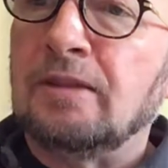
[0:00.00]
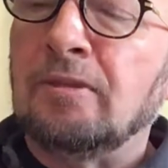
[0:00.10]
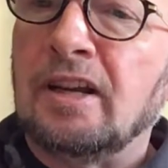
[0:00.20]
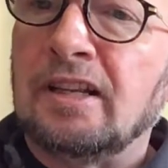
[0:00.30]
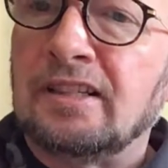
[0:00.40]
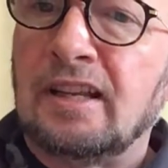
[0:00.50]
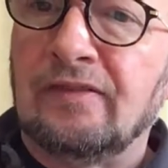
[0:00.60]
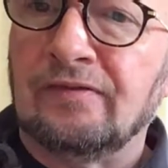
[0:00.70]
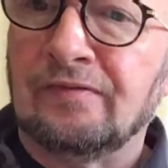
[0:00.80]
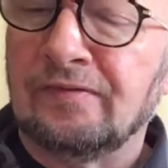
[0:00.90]
minor
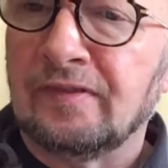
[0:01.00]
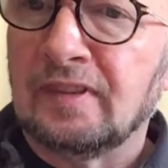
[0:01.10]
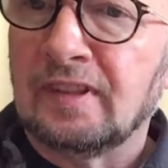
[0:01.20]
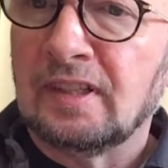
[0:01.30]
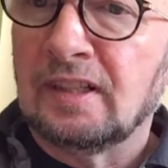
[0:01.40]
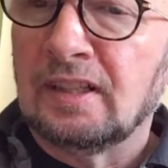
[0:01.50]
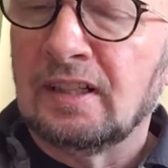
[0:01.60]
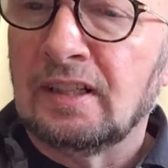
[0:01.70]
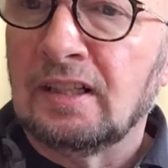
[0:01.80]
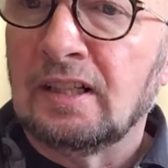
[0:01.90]
7.
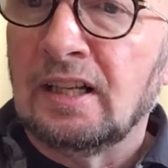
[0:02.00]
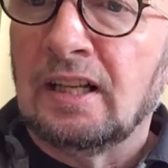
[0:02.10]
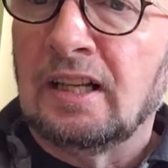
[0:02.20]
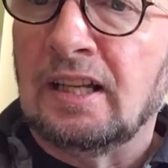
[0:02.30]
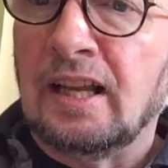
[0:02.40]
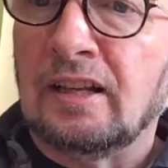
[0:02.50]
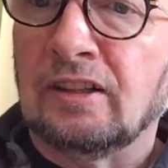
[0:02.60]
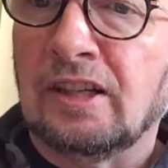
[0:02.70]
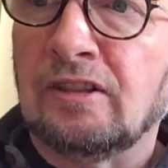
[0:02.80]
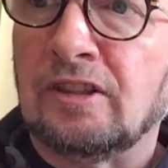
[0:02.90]
Now you'll
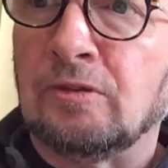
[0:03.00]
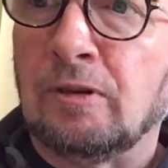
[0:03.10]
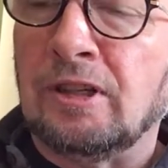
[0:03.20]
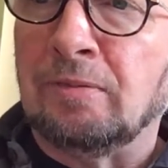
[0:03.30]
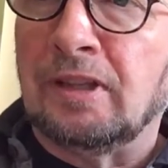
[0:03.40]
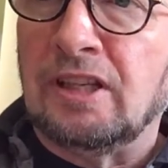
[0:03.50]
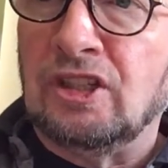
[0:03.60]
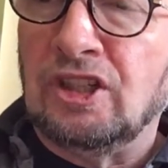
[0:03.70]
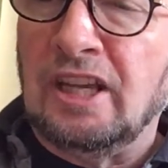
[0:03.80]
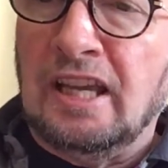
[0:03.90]
notice when you play
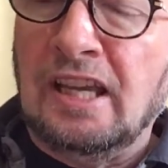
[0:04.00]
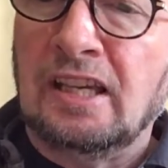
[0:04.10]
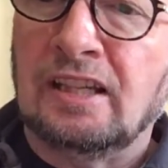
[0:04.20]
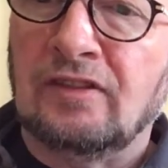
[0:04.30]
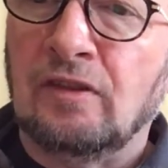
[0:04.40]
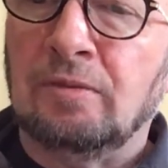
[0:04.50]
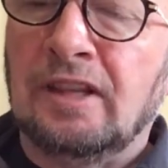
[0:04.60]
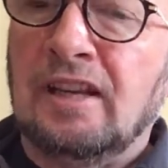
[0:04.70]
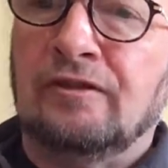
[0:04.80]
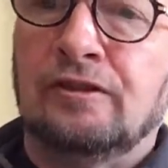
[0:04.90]
G, if you
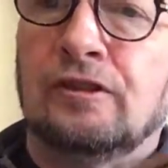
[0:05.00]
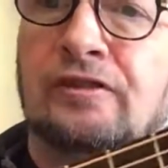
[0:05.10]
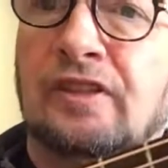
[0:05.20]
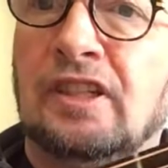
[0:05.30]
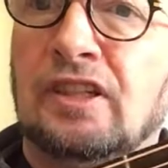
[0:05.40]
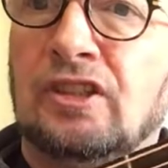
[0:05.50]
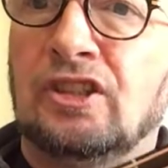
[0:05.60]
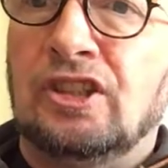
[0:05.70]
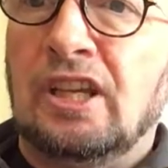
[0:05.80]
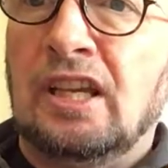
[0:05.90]
play a 4-fingered
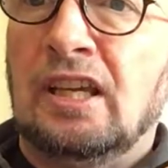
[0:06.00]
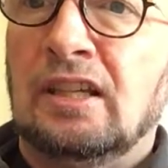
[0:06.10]
G